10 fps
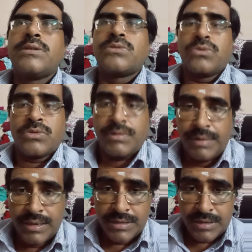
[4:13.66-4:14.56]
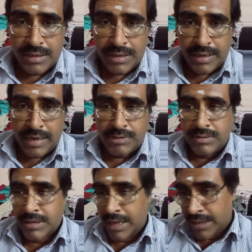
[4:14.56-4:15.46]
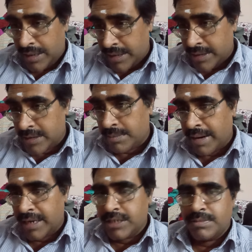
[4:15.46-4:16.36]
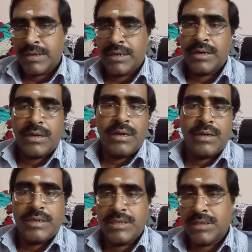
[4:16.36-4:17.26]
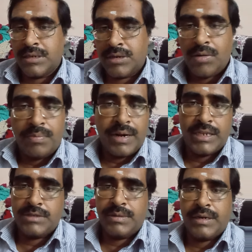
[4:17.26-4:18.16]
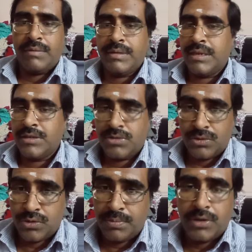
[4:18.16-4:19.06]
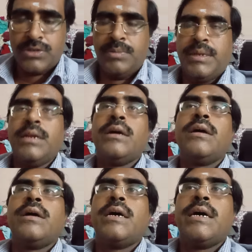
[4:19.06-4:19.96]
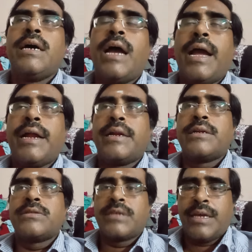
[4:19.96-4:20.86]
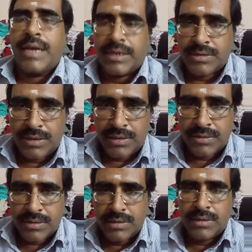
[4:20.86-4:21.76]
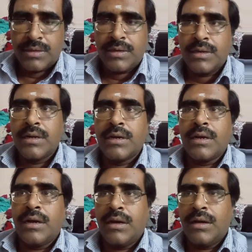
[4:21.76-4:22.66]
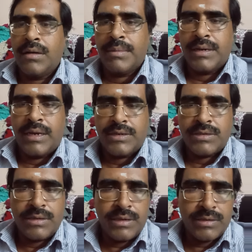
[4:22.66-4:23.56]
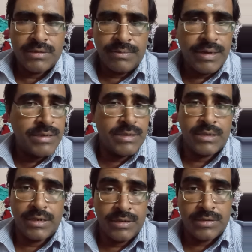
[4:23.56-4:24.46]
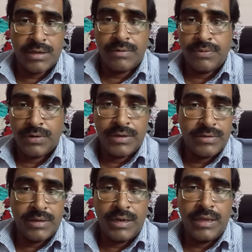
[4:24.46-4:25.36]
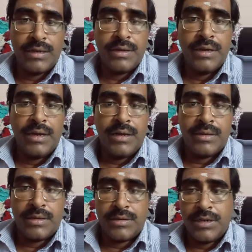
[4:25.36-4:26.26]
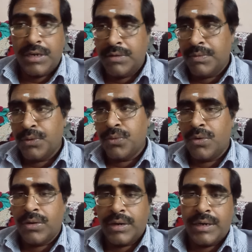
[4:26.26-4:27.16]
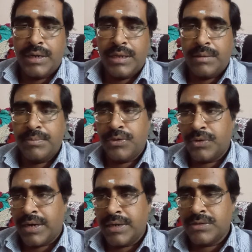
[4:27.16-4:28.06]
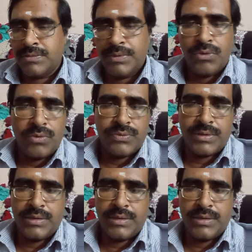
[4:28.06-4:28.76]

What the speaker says: So civil engineering graduates can enter the management and reach the top management level. That is also possible. And say actually actually in civil engineering itself, for designing the 3D view or any computerized view